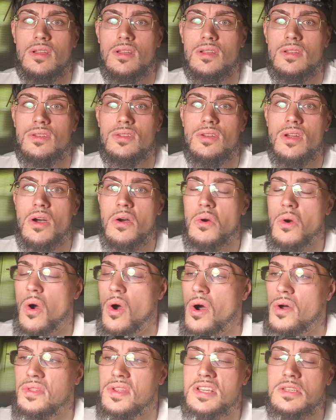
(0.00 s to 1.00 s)
You know,
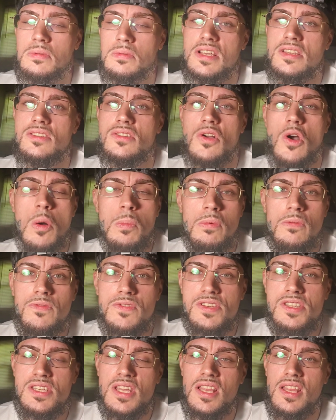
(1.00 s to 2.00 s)
all these places are open
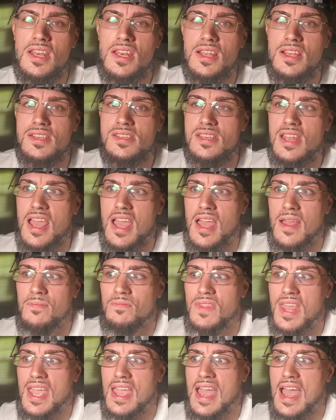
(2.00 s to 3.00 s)
facilities,
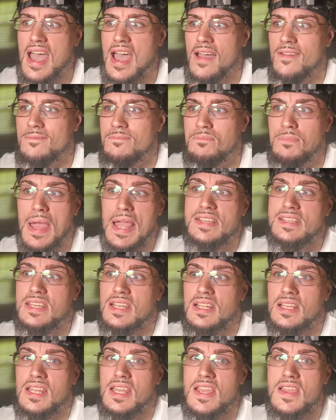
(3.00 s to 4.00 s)
and they have
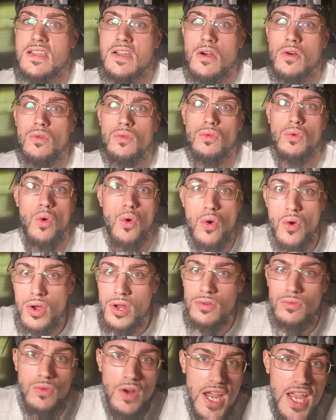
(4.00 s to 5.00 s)
basically
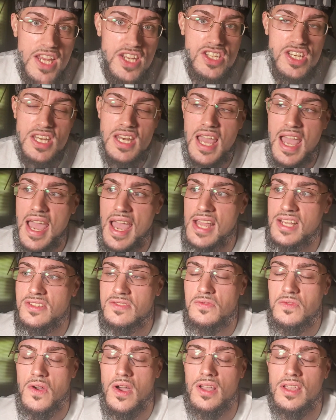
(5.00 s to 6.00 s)
roid raging ass
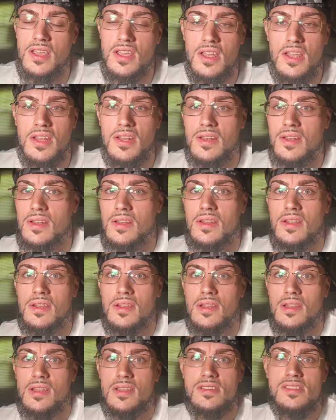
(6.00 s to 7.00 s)
fucking
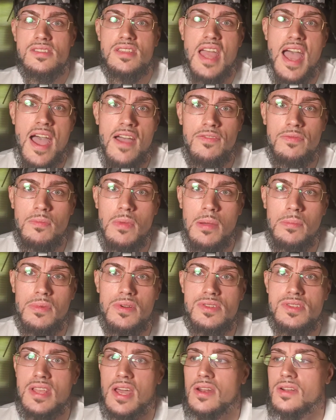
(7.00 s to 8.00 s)
staff
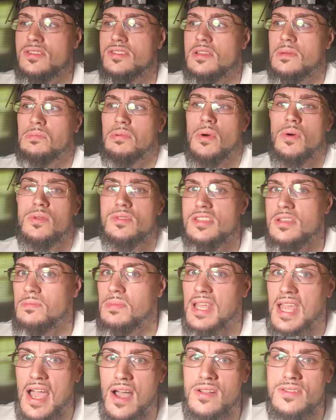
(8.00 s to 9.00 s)
members that are
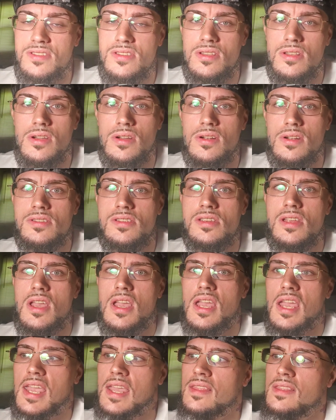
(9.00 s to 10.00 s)
supposed counselors
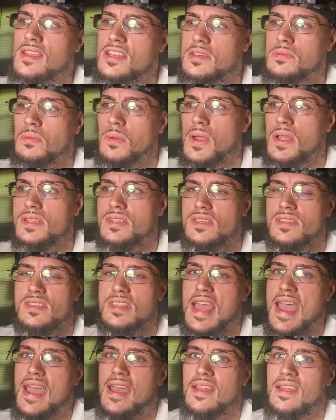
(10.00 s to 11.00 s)
in these places
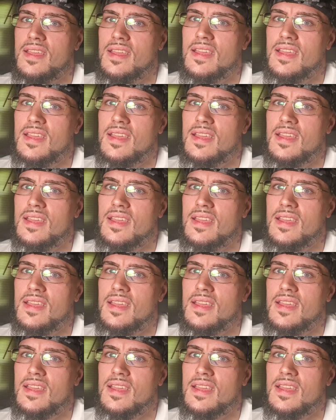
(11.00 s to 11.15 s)
that